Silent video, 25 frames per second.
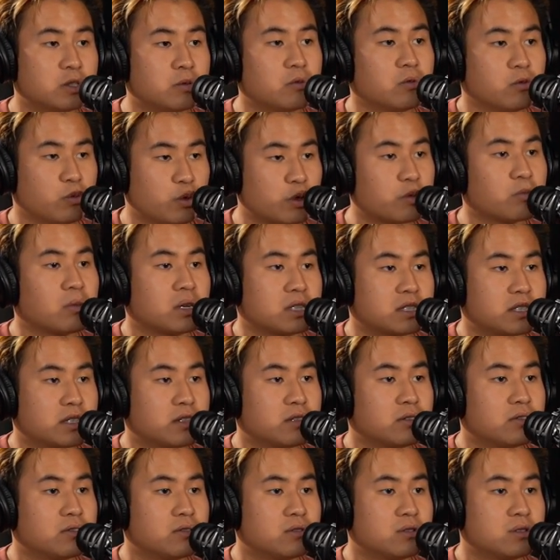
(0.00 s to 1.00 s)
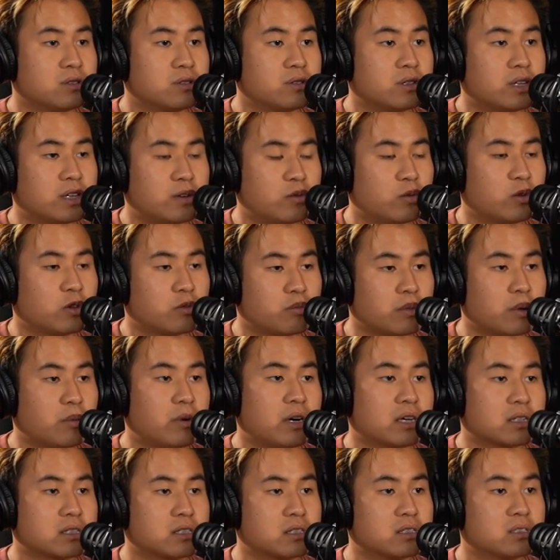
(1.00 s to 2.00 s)
with myself, with my
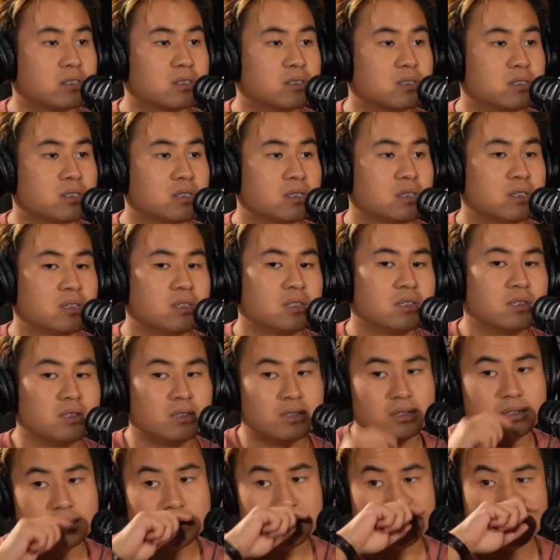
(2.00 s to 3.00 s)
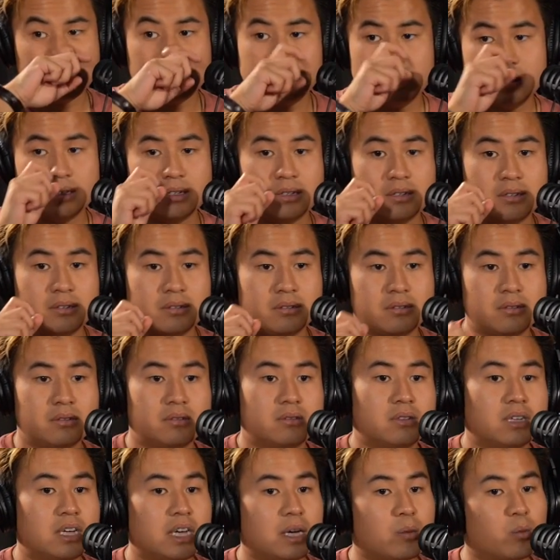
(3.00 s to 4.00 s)
practice.
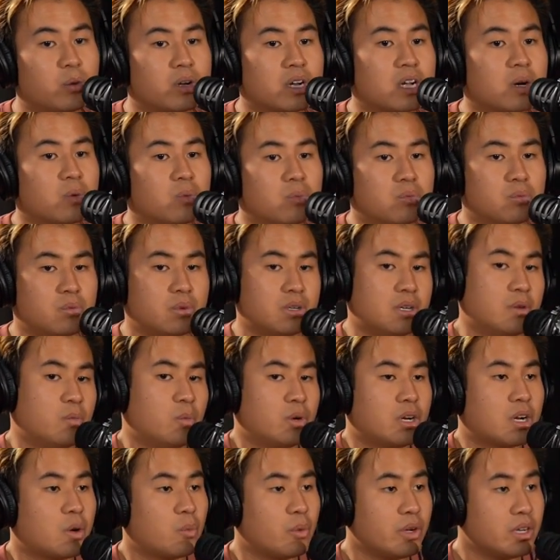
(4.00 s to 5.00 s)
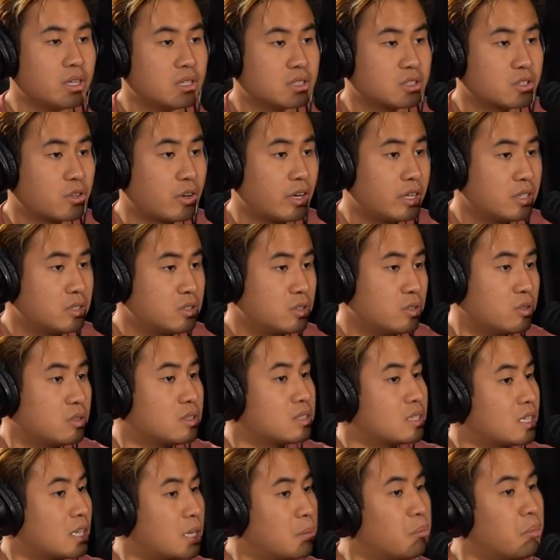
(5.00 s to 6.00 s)
And when I win, it's great too.
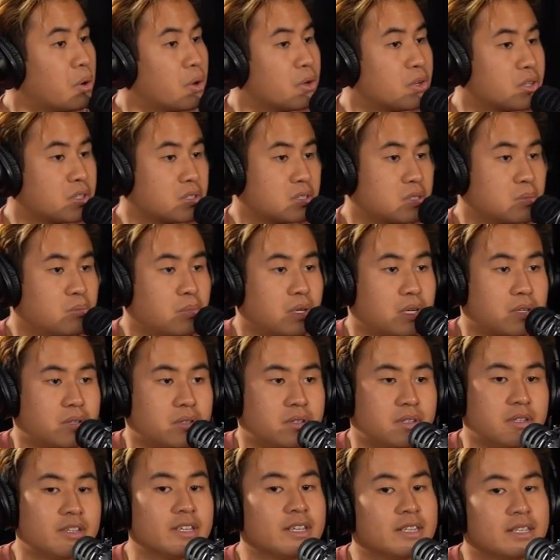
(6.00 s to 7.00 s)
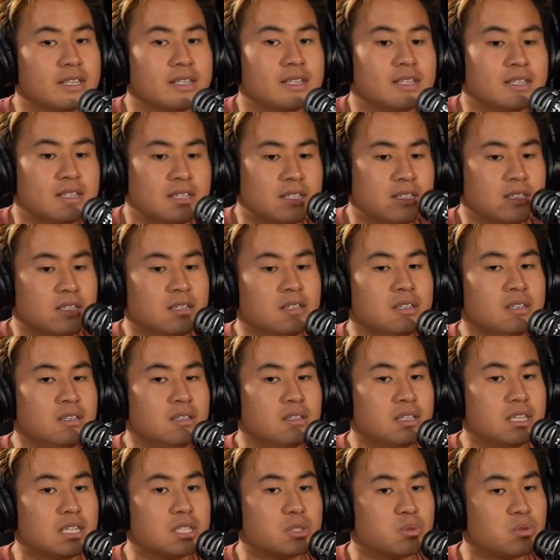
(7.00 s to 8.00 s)
It's like a bonus, but
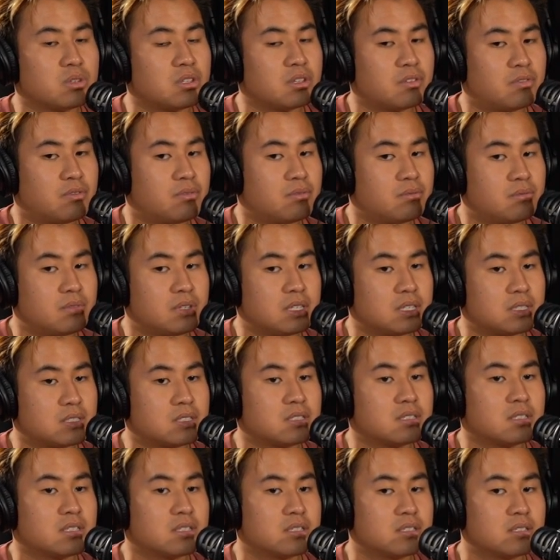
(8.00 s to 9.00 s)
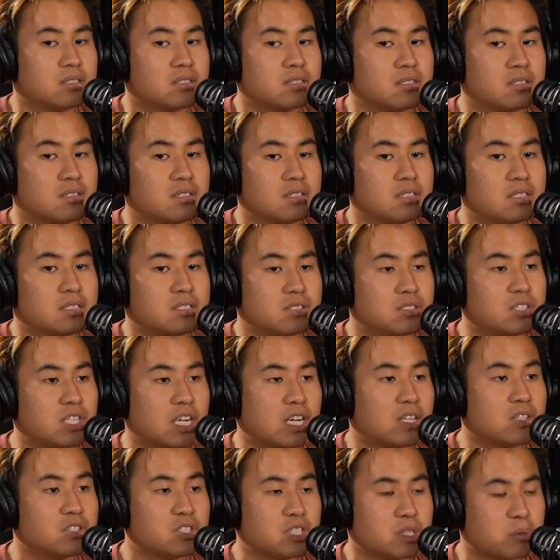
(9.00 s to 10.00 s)
it's really it's
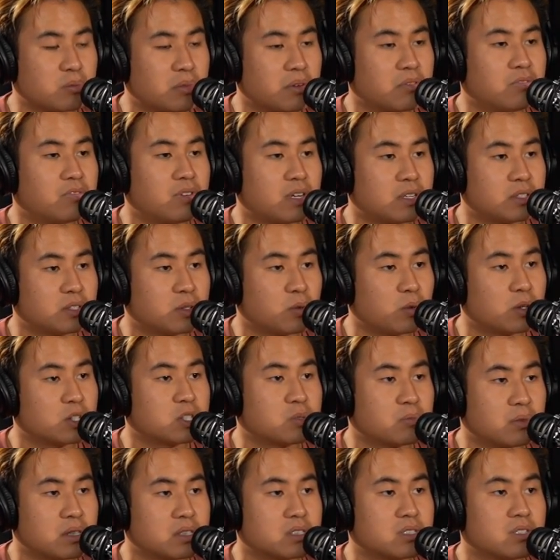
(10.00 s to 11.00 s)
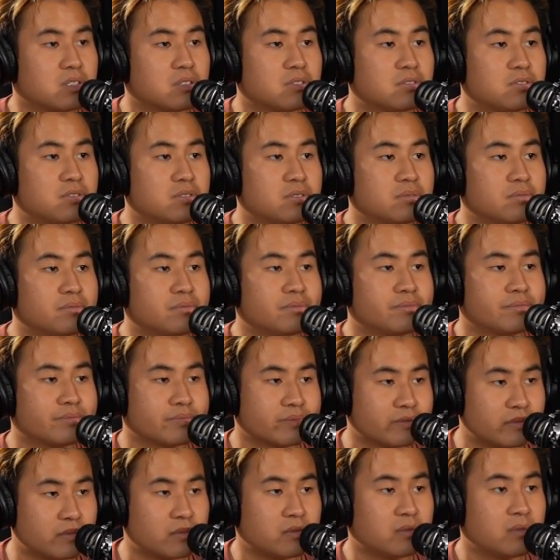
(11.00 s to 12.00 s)
challenging but fun to watch myself
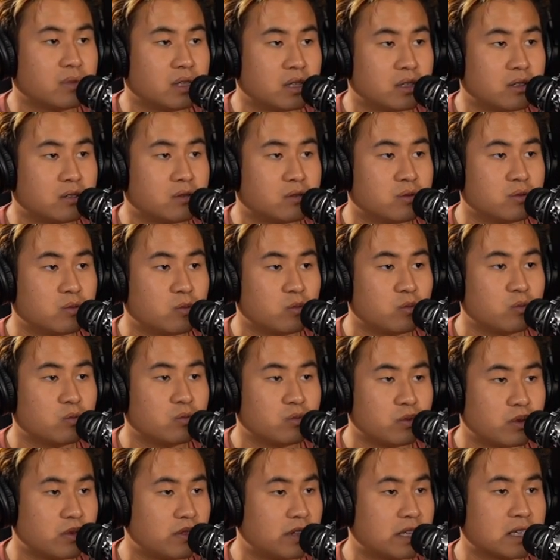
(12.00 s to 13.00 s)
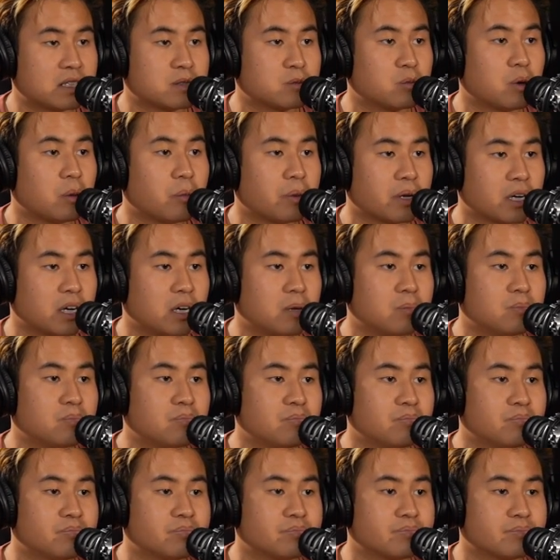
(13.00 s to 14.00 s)
with things popping up
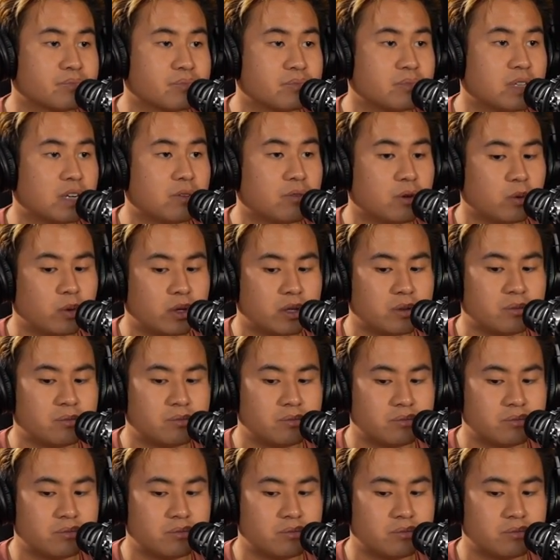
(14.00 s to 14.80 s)
everywhere.